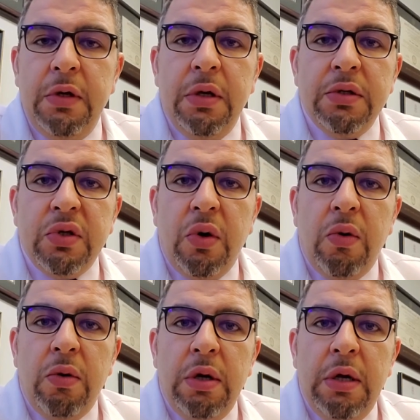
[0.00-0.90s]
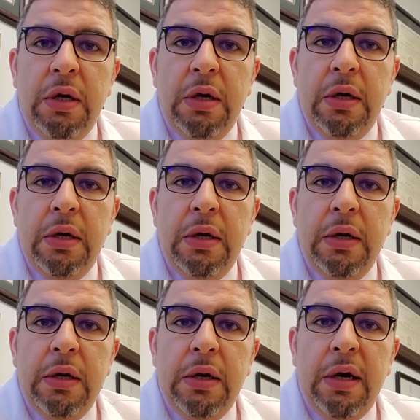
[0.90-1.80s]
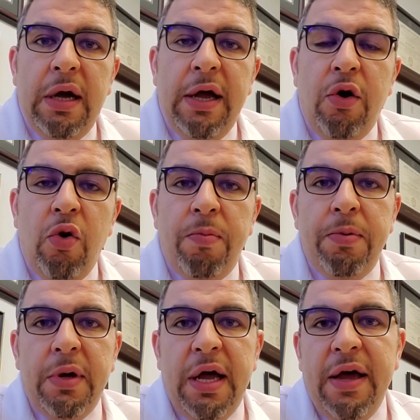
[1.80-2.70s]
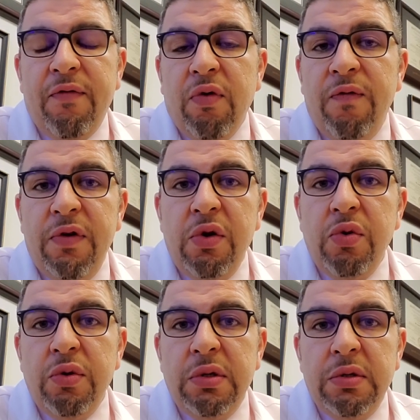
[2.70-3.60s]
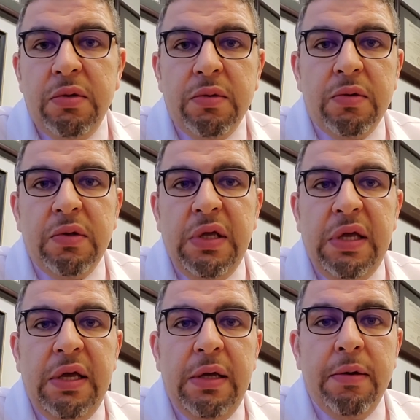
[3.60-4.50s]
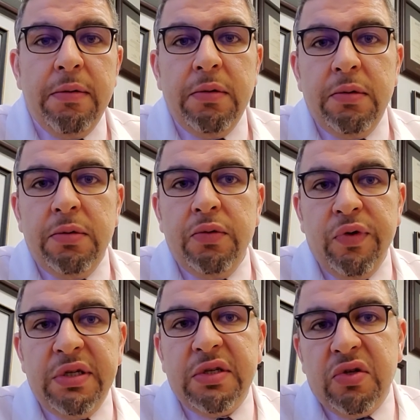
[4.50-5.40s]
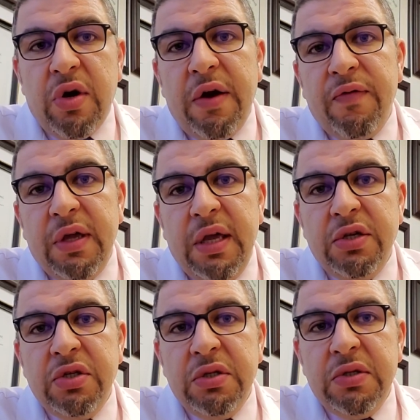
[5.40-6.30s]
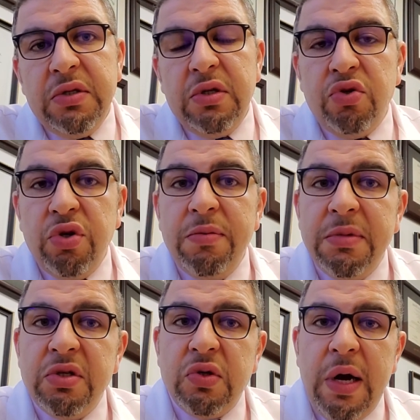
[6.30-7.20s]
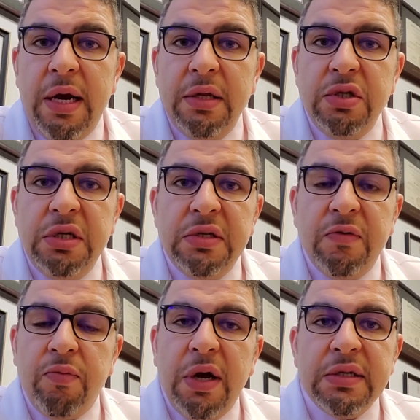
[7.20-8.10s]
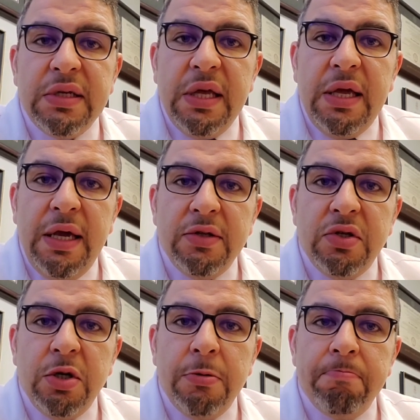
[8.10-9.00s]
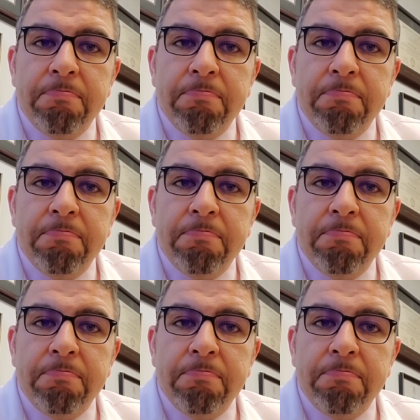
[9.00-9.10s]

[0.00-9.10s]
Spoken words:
And so I hope I have reviewed the risk stratifications, the treatment strategies of prostate cancer.